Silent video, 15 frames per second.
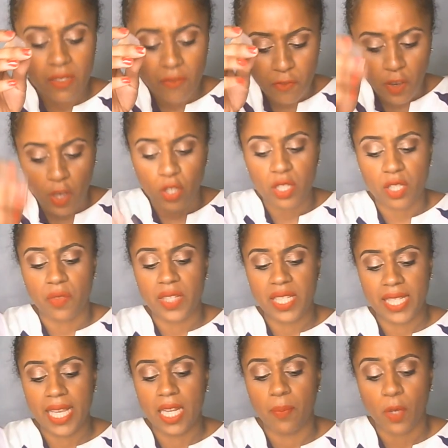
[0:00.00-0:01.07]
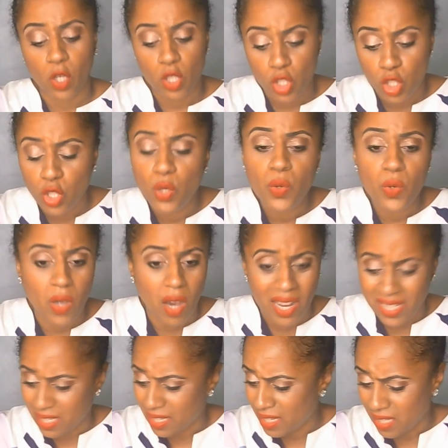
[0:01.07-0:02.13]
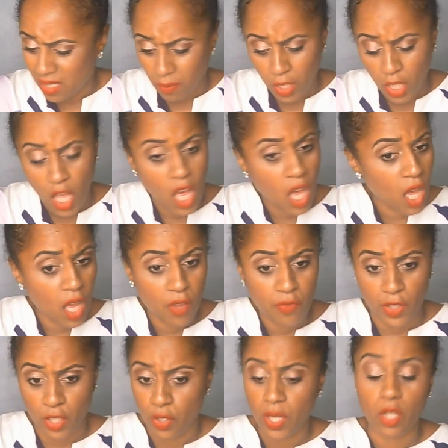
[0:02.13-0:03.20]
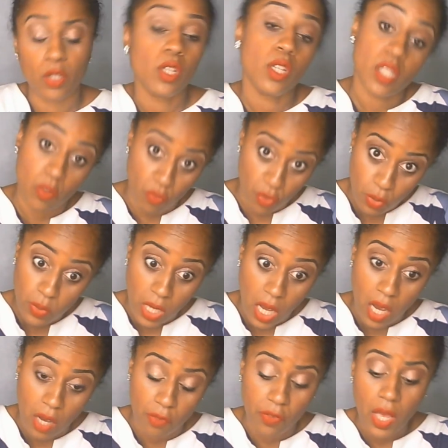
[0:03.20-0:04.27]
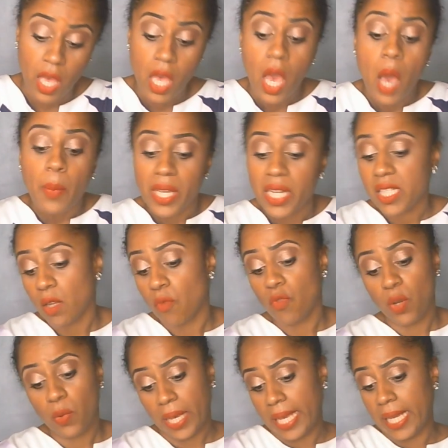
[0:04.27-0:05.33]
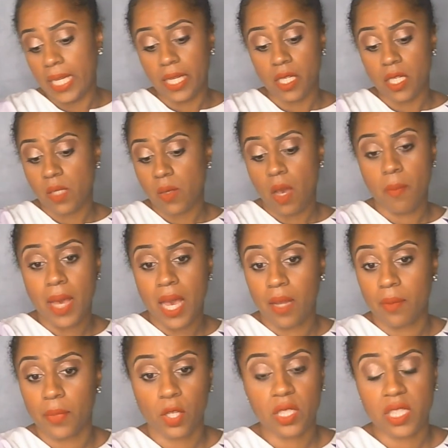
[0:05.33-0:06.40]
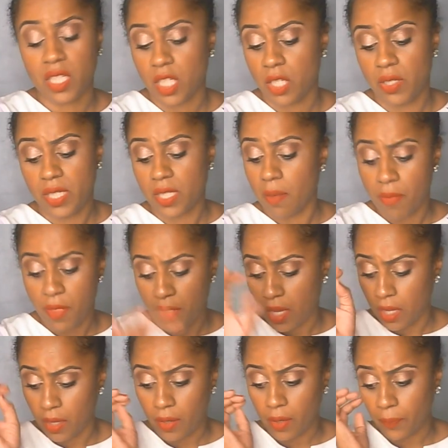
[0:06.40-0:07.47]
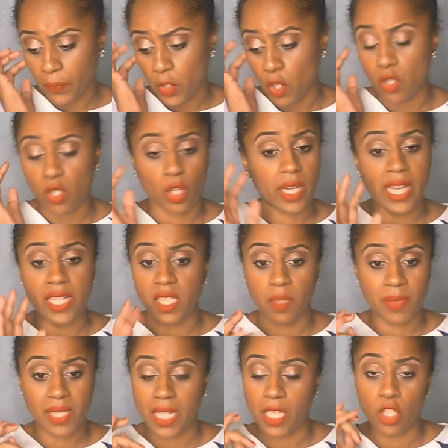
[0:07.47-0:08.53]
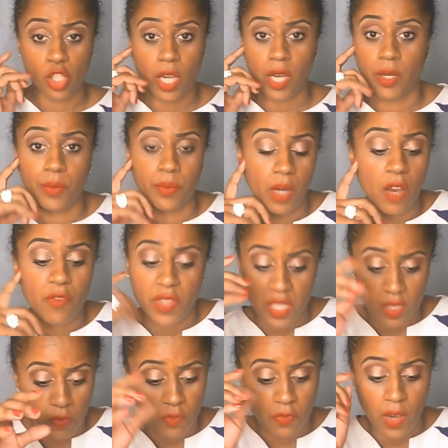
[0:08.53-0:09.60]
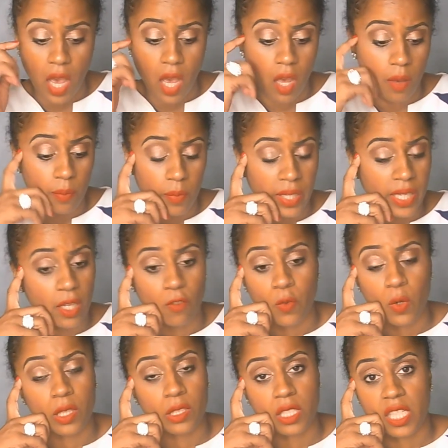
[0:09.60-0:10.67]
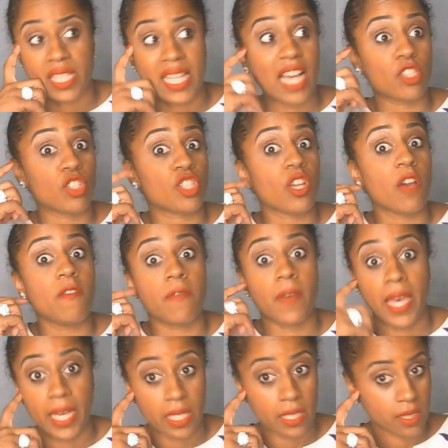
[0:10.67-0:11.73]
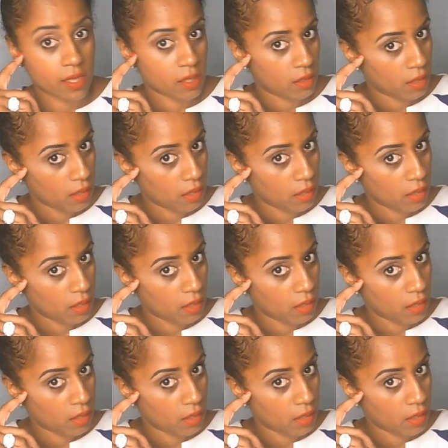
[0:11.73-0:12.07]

focus on this healing, because you guys need some love, and you need some real love. But you need some real healing as well, man, because I tell you something, you could have ended up sitting in jail over this King of Wands, because they had you so vexed.